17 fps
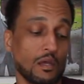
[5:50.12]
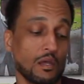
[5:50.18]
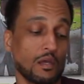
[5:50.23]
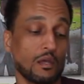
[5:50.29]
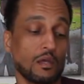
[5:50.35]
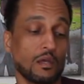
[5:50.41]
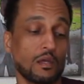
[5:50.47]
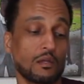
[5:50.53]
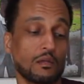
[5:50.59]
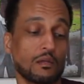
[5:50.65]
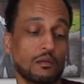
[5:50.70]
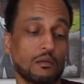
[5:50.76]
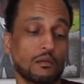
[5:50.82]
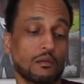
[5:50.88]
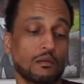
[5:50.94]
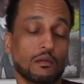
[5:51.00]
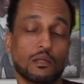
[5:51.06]
And
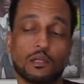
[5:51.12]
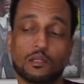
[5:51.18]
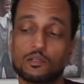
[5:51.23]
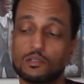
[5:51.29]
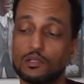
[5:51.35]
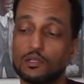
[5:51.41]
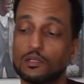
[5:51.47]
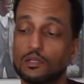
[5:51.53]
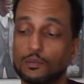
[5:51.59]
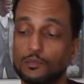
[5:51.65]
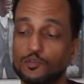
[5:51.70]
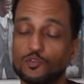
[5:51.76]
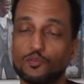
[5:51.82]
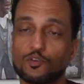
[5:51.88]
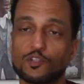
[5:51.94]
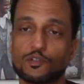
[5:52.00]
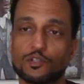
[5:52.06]
I'm
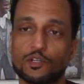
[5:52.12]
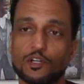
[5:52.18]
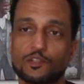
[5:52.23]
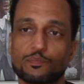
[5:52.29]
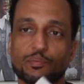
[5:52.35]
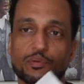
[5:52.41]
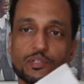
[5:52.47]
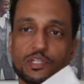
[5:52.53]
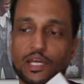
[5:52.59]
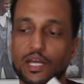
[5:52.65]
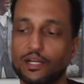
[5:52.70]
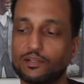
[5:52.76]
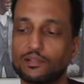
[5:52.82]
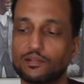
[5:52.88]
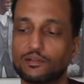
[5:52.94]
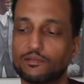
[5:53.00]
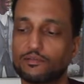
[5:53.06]
sure it's dust
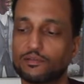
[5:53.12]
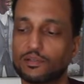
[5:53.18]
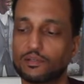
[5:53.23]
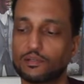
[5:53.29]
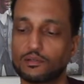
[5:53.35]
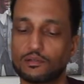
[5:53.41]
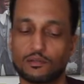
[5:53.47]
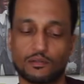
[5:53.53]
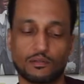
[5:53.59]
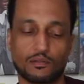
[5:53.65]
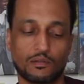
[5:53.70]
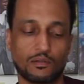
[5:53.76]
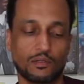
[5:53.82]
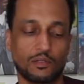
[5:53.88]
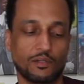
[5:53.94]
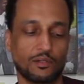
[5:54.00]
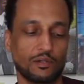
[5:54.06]
protective and,
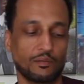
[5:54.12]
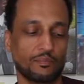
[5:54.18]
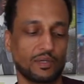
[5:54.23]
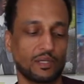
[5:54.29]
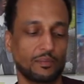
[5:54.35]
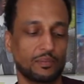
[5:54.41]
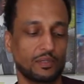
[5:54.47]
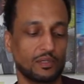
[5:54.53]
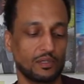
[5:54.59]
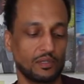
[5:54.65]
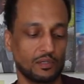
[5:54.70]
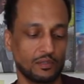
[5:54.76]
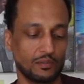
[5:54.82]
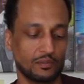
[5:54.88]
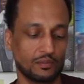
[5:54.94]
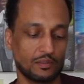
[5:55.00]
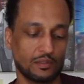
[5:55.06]
you know, maybe
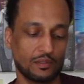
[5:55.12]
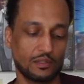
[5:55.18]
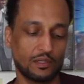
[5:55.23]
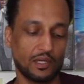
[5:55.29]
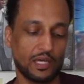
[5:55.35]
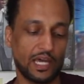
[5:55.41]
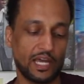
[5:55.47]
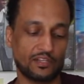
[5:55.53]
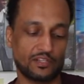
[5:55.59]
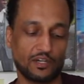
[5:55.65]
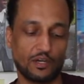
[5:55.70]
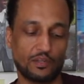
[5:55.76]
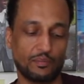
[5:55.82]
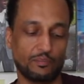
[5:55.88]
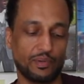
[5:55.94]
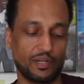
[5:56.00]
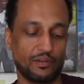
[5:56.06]
has
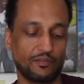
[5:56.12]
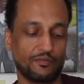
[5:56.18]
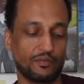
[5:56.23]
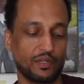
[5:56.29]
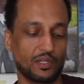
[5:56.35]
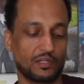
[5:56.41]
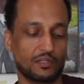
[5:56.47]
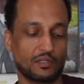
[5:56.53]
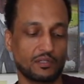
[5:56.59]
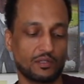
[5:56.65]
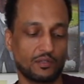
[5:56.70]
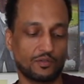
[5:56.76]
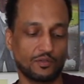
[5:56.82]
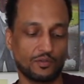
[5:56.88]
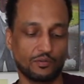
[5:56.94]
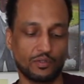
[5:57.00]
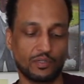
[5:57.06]
other benefits
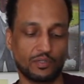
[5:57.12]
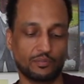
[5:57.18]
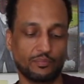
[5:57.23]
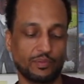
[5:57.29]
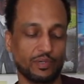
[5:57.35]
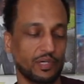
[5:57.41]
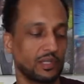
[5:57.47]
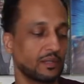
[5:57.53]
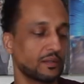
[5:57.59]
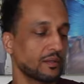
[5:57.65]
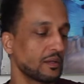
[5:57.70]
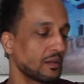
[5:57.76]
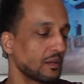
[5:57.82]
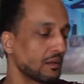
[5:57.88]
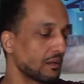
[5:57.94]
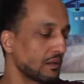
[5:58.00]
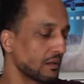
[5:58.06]
to it, but
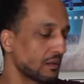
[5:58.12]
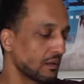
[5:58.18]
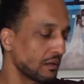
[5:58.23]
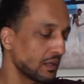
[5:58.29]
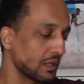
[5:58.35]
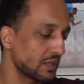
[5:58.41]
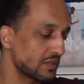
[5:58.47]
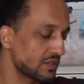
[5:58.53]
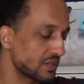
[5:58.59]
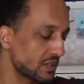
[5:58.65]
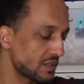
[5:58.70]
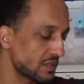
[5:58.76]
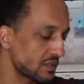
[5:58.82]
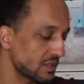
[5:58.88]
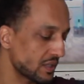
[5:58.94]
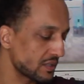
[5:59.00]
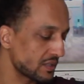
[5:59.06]
it
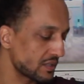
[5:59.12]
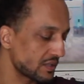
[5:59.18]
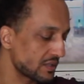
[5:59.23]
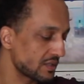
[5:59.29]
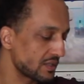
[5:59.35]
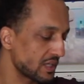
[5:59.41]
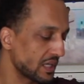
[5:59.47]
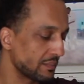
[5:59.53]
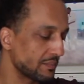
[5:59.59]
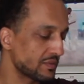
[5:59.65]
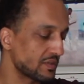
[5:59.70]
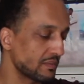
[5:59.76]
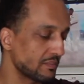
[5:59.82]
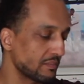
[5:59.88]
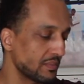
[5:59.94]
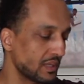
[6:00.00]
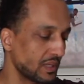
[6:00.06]
just doesn't seem
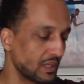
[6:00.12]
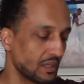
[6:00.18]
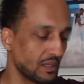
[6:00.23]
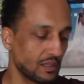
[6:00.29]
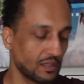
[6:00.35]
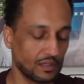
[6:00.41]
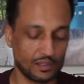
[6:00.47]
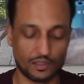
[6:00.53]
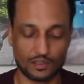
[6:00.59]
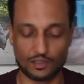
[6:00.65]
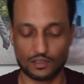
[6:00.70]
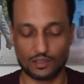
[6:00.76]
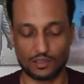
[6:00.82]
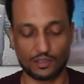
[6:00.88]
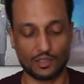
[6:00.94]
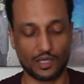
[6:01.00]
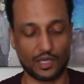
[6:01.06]
to me
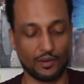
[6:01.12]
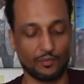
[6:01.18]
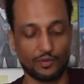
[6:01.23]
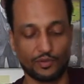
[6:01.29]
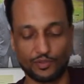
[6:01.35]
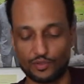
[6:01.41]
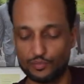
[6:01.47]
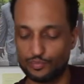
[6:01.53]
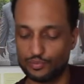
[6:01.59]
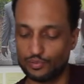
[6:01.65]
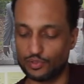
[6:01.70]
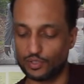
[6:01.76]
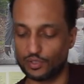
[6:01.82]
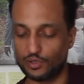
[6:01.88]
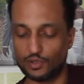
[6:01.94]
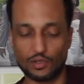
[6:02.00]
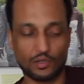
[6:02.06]
that when you
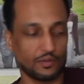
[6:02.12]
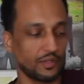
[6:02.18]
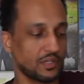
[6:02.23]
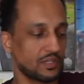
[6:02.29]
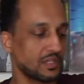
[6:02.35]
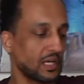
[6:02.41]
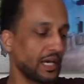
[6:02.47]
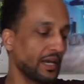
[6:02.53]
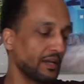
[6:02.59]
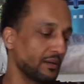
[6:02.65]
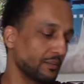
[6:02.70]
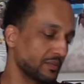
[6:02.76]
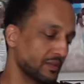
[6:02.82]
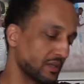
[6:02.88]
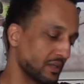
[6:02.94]
put all these items in